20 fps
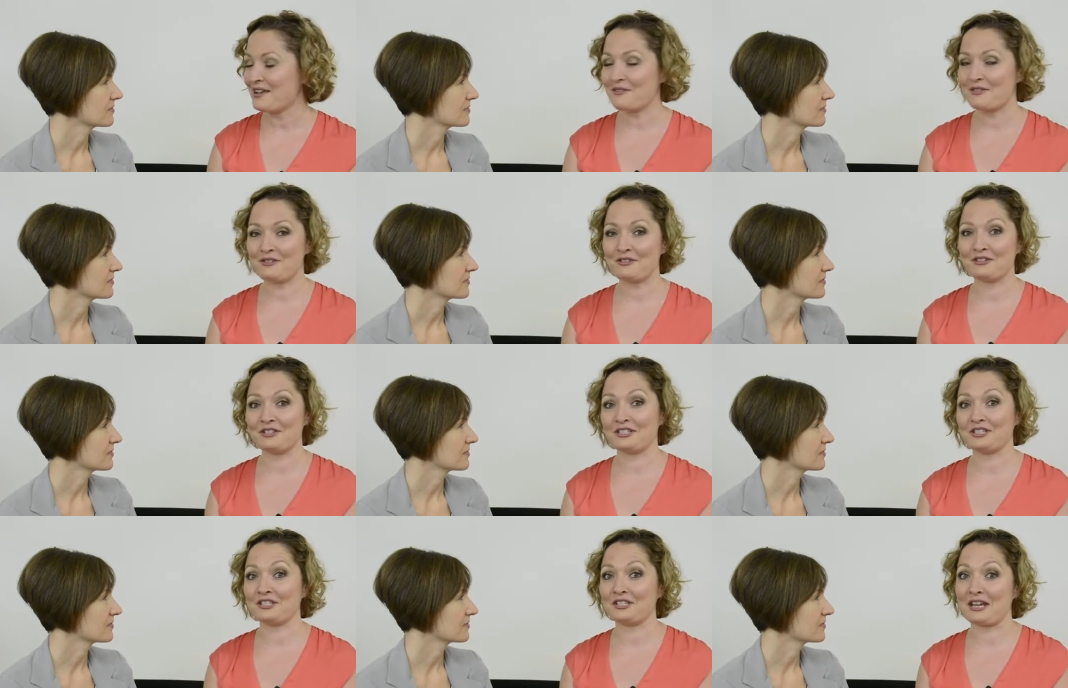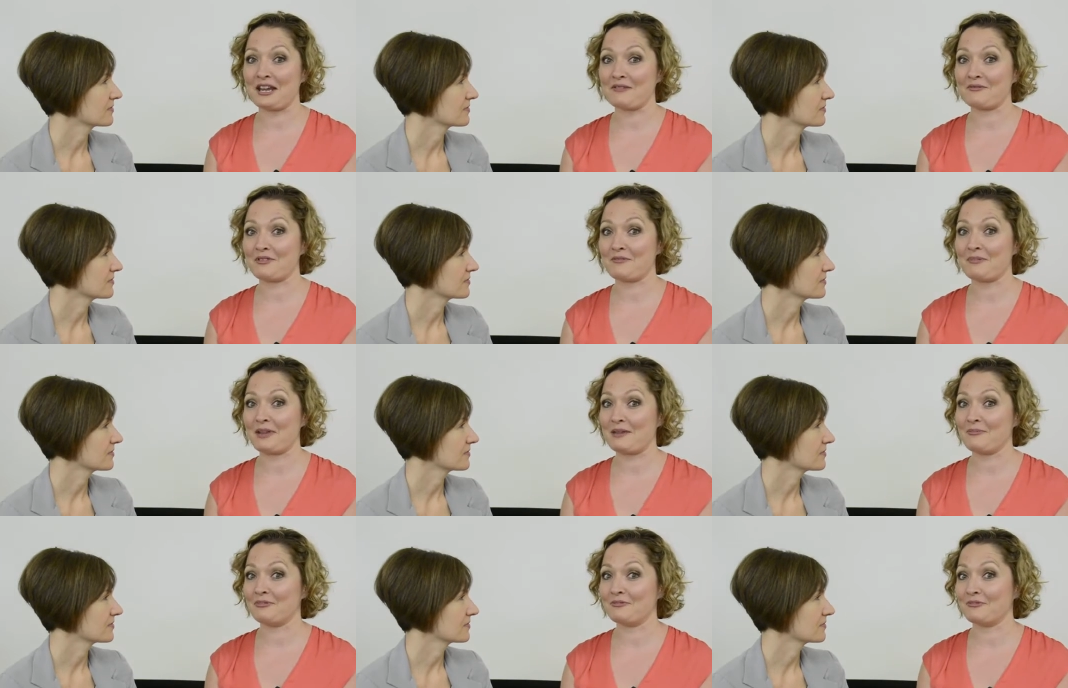Speaker 1: that you can share with
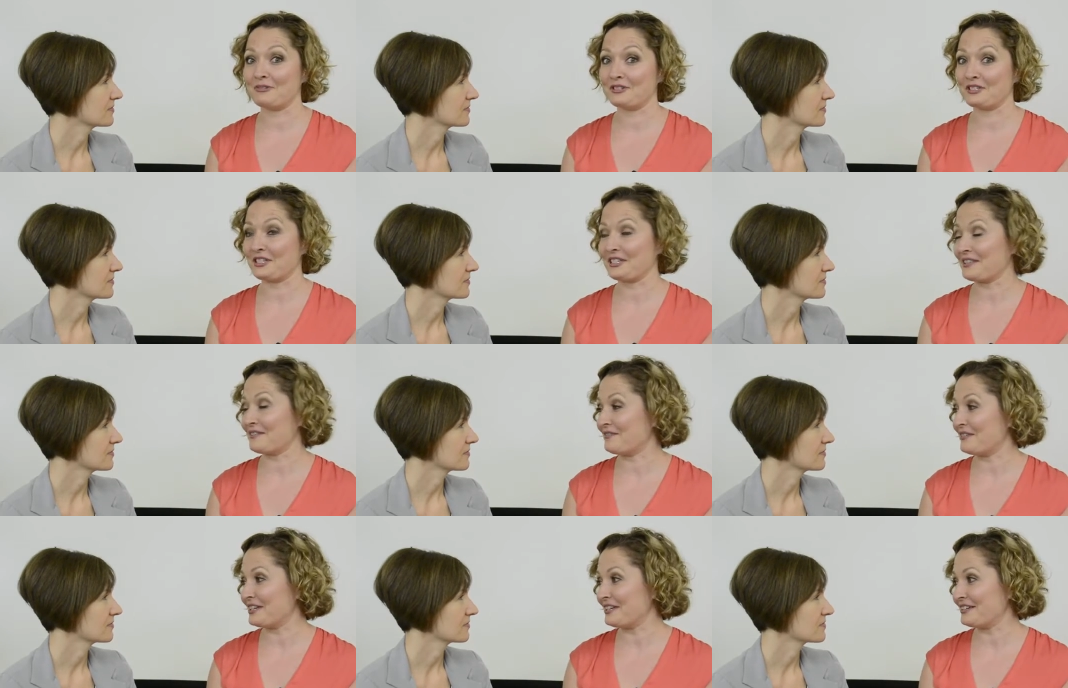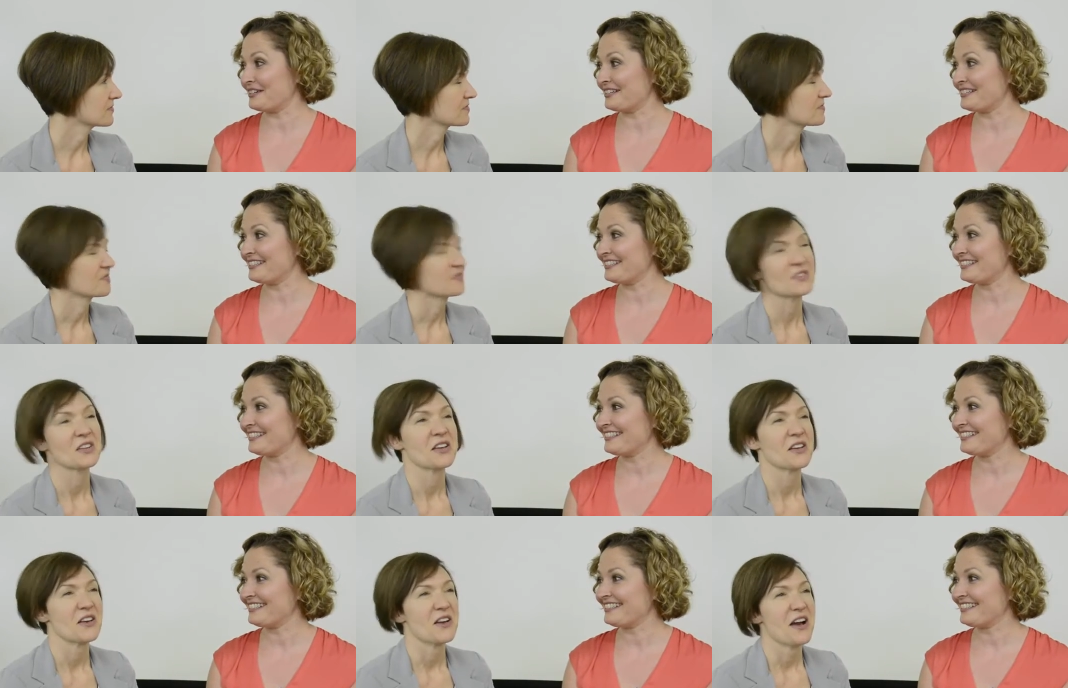people watching the video?
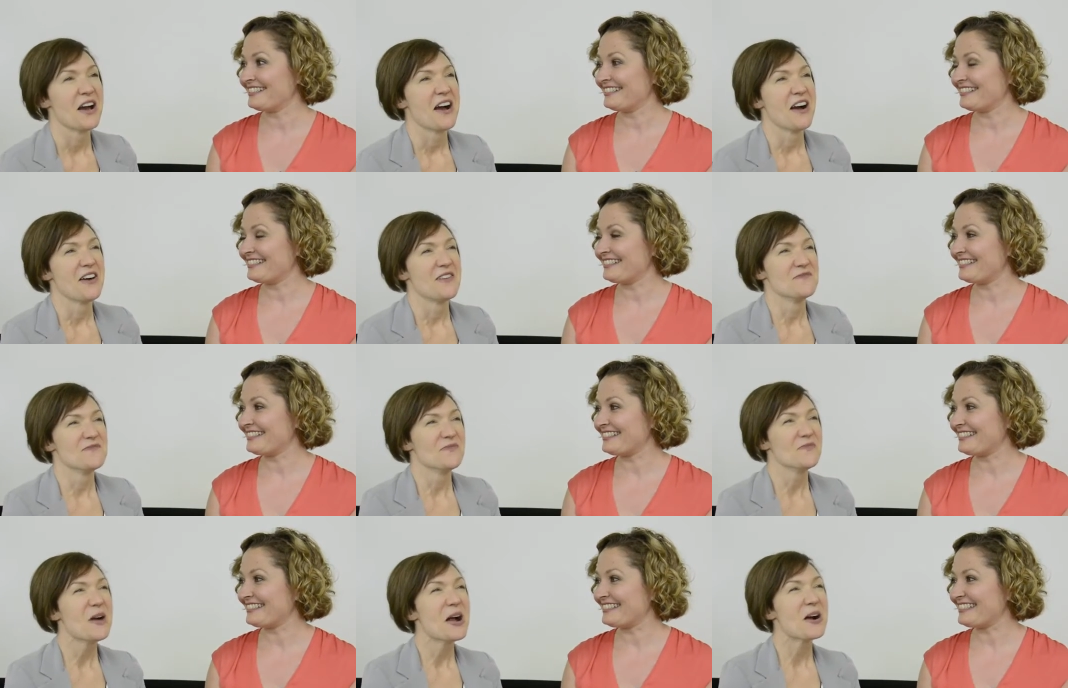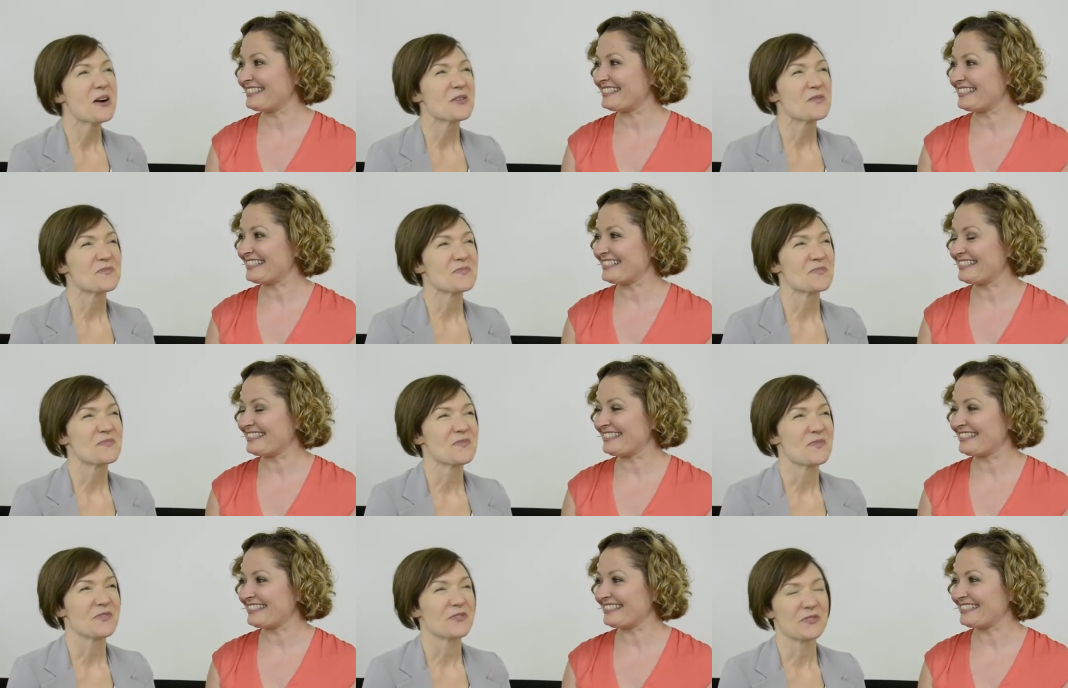
Speaker 2: Well,
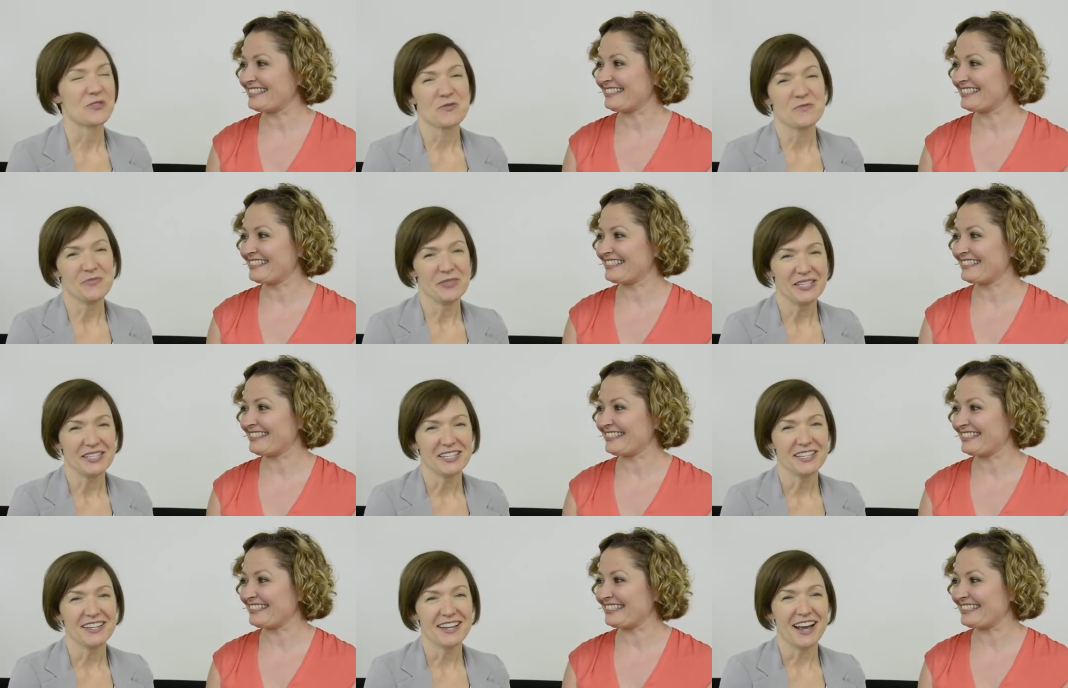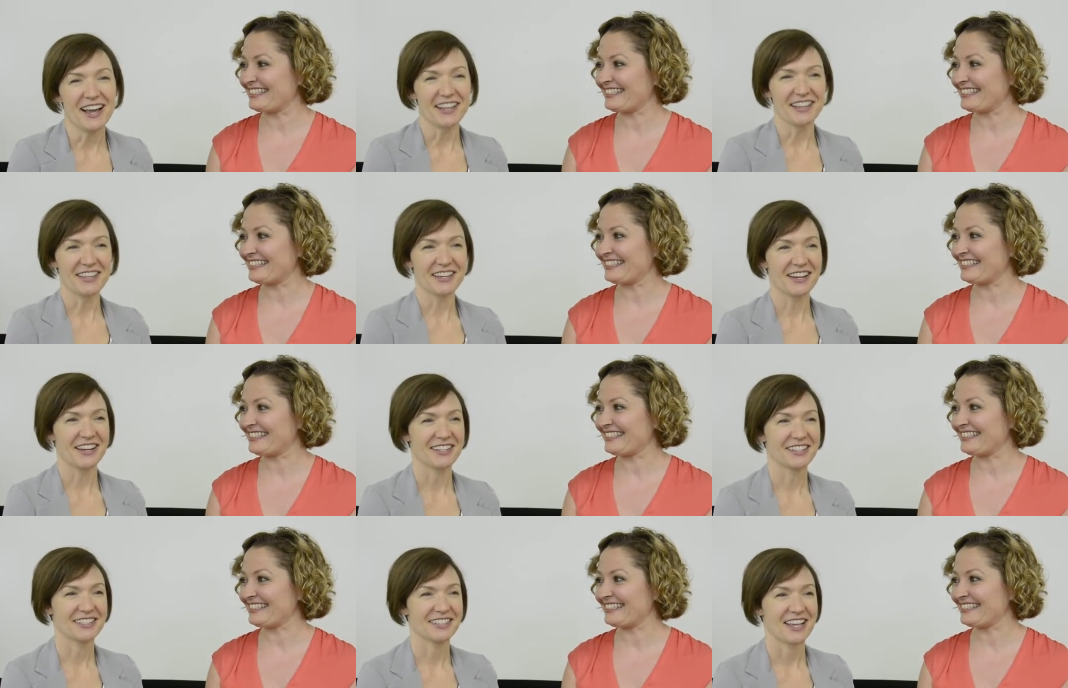for me, I think
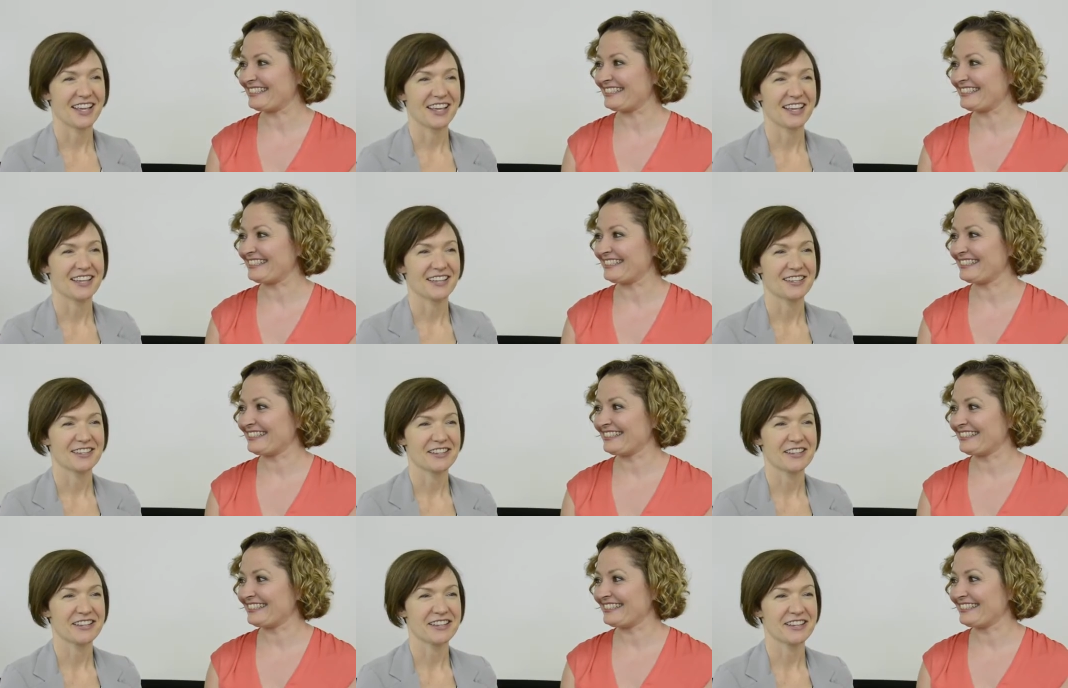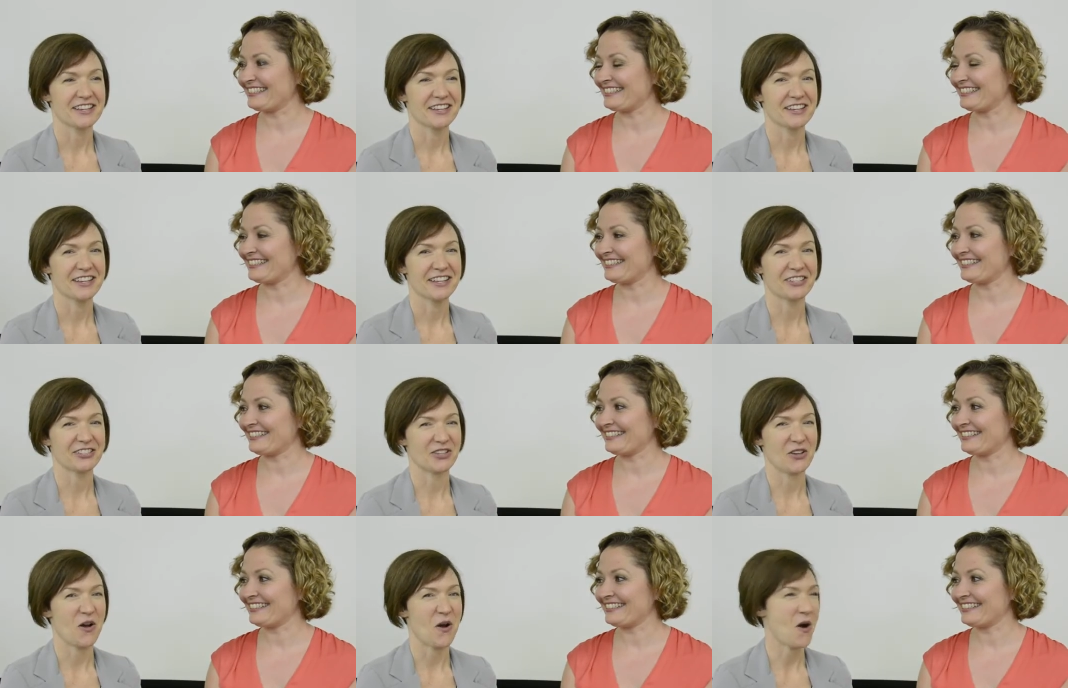I'd say it's
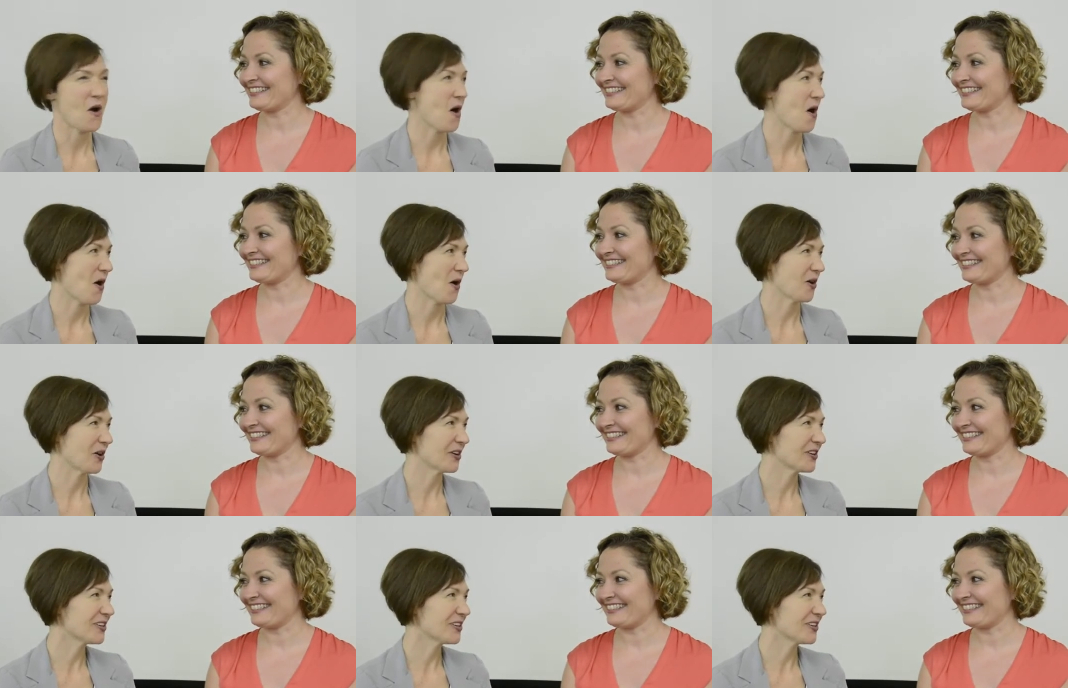hard.